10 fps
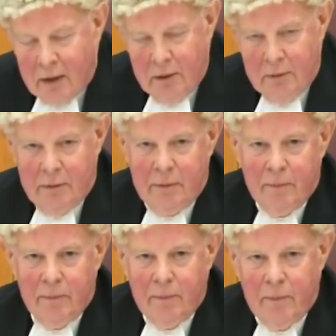as time
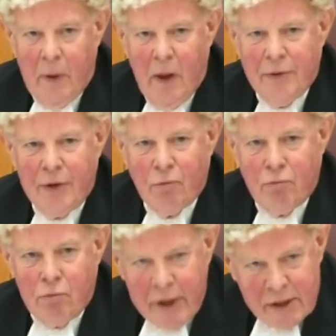went on.
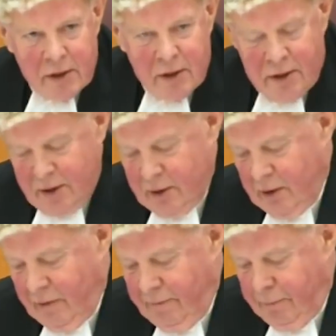
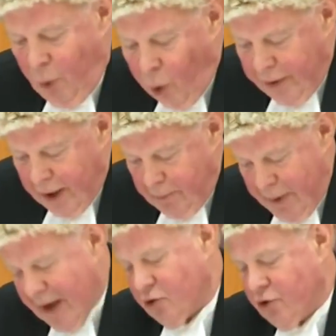Since different
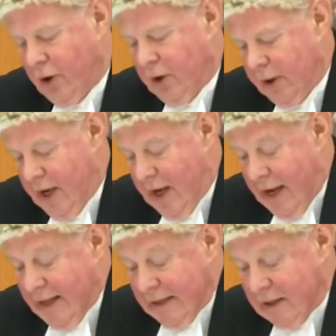results emerged from